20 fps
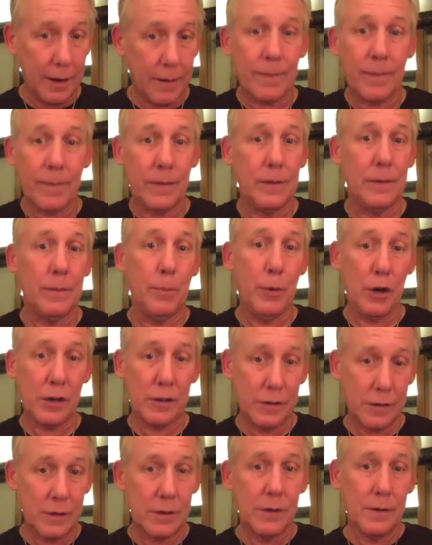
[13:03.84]
20
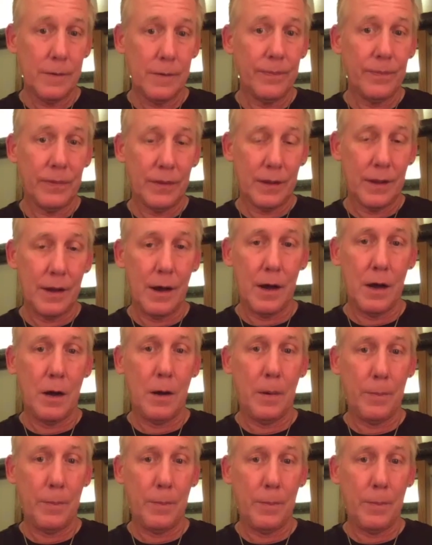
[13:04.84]
booked
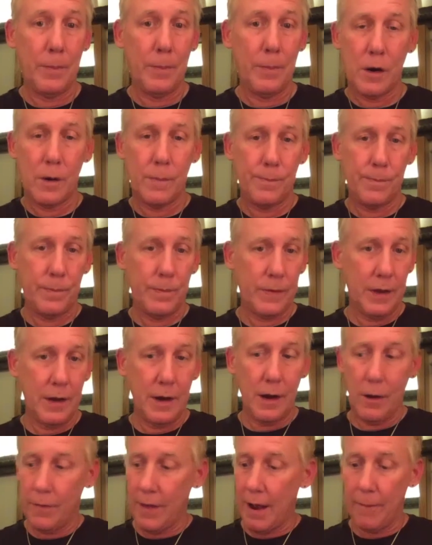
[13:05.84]
for
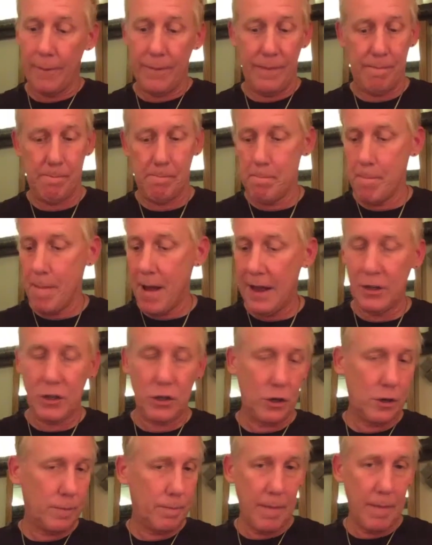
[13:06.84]
that
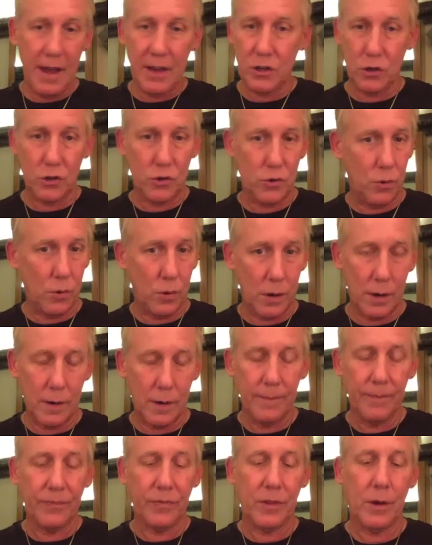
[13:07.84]
major
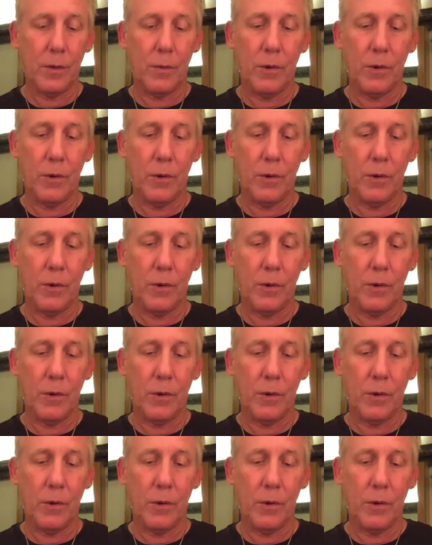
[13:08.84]
tour.